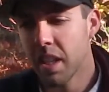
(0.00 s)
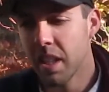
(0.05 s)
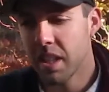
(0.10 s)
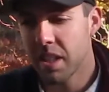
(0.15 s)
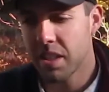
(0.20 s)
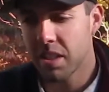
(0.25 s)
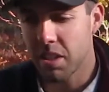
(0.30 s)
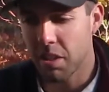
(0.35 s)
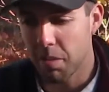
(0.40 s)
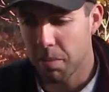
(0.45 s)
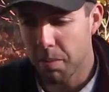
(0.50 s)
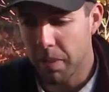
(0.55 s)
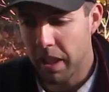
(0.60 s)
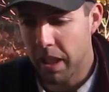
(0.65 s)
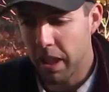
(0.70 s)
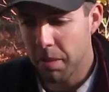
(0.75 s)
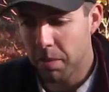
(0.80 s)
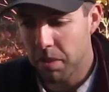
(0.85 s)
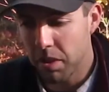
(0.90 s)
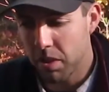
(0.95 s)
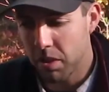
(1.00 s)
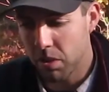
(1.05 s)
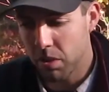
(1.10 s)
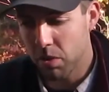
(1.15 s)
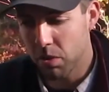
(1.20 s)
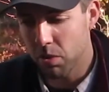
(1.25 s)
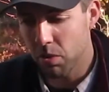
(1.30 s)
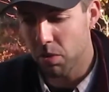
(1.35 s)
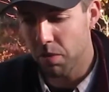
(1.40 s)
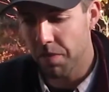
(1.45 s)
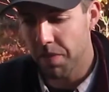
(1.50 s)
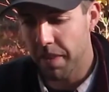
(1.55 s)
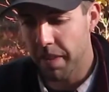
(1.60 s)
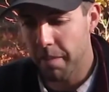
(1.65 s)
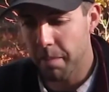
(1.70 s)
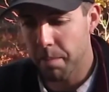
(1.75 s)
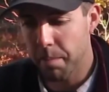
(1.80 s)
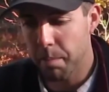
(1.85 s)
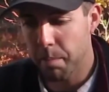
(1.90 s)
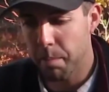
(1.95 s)
So being able to
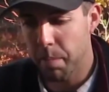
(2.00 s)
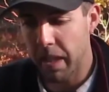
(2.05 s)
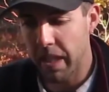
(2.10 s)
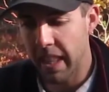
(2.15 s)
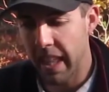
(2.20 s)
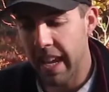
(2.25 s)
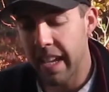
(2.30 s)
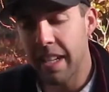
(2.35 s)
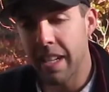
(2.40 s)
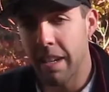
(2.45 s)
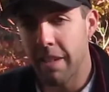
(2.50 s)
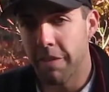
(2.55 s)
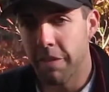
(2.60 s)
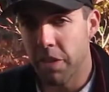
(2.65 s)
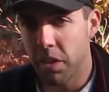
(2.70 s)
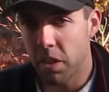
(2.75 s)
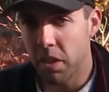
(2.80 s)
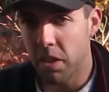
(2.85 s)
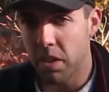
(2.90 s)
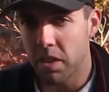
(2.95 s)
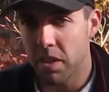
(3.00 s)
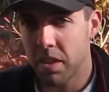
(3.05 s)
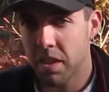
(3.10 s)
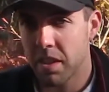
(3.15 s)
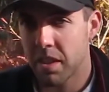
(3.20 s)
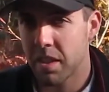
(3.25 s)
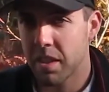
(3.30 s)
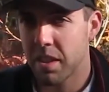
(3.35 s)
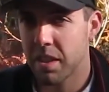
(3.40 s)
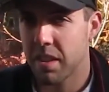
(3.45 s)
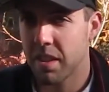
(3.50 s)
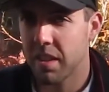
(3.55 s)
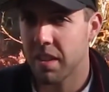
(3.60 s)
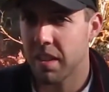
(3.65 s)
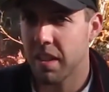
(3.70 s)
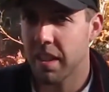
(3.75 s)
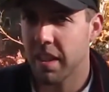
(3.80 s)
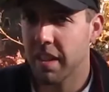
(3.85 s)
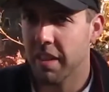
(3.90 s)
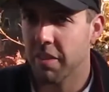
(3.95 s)
be that diverse
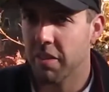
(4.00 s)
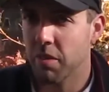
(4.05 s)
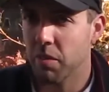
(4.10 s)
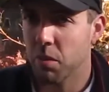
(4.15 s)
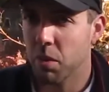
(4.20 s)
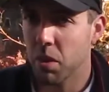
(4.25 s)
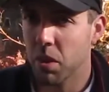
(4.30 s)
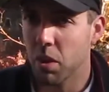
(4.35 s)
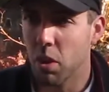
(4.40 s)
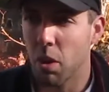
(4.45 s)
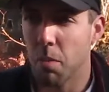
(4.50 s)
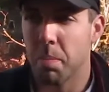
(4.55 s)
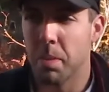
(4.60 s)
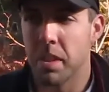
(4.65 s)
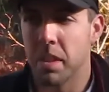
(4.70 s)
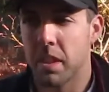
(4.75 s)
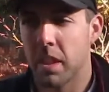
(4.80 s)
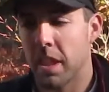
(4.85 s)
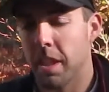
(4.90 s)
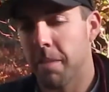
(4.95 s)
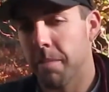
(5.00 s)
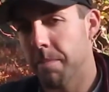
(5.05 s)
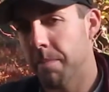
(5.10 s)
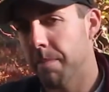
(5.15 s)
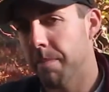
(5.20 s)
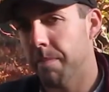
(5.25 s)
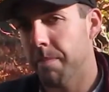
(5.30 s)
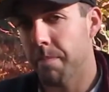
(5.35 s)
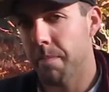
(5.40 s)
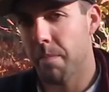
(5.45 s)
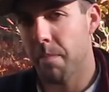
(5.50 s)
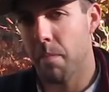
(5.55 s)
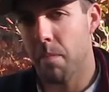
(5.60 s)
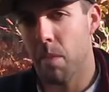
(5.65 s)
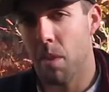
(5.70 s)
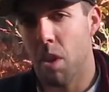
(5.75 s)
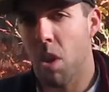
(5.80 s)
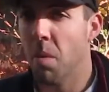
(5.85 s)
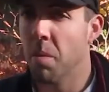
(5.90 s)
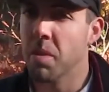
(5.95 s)
really opens up
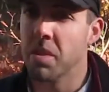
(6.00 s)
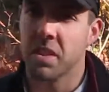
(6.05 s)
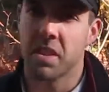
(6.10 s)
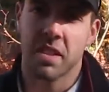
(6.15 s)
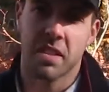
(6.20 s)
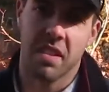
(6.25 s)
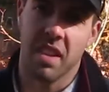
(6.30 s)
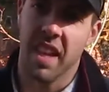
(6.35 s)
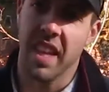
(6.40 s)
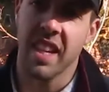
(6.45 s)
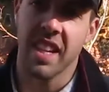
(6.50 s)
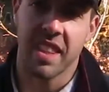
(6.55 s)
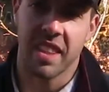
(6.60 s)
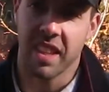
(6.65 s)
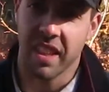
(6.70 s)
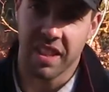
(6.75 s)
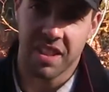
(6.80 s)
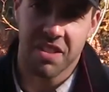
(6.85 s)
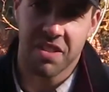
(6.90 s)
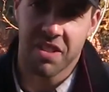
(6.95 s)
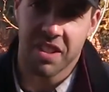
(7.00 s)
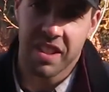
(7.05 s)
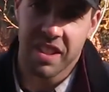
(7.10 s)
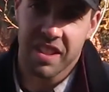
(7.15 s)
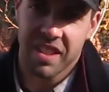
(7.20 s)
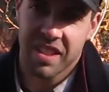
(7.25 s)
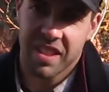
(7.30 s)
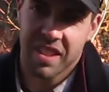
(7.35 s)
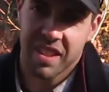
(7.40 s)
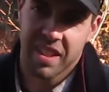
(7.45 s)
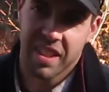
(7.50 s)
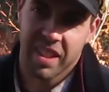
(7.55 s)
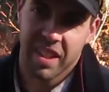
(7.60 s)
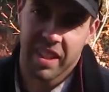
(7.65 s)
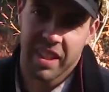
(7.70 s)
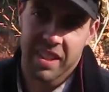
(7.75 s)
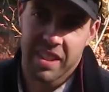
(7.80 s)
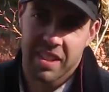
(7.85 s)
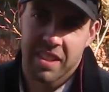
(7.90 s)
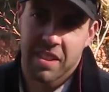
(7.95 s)
almost anything to us
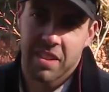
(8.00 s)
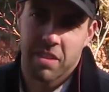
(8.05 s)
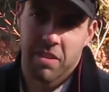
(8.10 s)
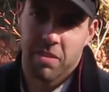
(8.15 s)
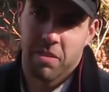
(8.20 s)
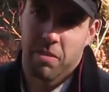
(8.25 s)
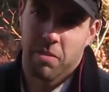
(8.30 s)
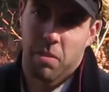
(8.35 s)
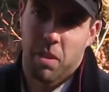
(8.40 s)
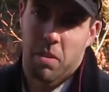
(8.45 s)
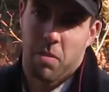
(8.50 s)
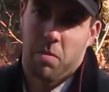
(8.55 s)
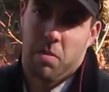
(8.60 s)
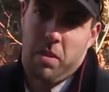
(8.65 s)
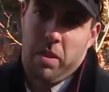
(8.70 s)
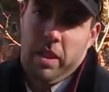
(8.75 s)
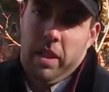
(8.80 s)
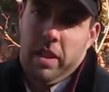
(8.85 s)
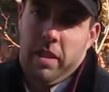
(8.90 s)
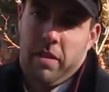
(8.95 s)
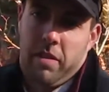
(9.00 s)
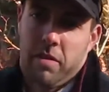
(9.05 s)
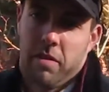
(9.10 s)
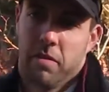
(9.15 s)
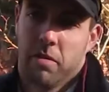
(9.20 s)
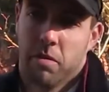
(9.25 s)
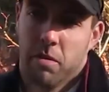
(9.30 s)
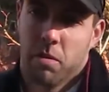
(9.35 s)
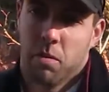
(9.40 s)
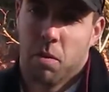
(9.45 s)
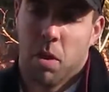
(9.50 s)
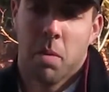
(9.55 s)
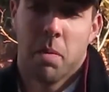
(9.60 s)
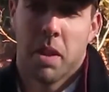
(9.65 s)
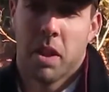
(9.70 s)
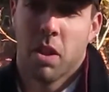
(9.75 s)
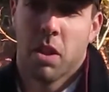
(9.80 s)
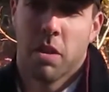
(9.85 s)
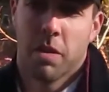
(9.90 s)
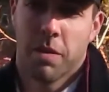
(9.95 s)
as to where we
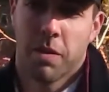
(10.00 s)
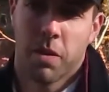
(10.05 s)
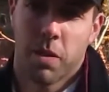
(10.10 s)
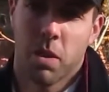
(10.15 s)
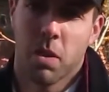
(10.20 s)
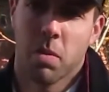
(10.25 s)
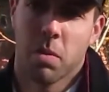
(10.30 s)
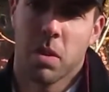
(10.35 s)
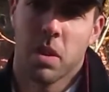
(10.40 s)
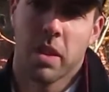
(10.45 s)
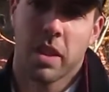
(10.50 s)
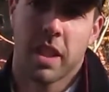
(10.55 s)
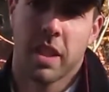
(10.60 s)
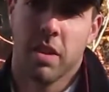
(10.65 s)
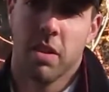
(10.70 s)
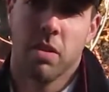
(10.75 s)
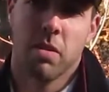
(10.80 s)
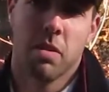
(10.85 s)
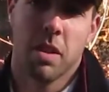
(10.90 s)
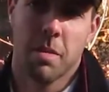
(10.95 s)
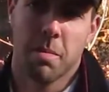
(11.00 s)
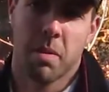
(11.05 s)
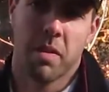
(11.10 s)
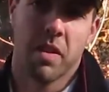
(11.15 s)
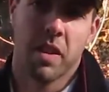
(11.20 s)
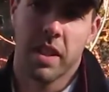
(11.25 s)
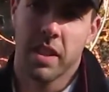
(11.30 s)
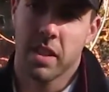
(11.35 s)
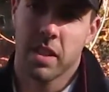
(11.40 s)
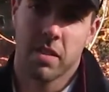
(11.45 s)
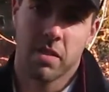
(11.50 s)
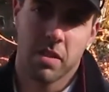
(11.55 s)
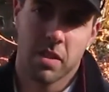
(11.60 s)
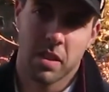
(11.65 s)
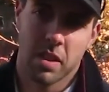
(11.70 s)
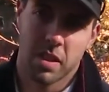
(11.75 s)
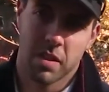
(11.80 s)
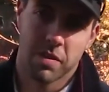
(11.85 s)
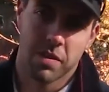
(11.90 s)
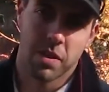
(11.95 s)
go for work and who we provide
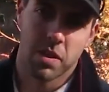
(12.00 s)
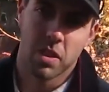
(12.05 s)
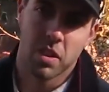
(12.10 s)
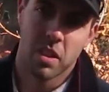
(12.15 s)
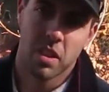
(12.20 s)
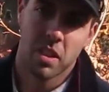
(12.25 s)
services for.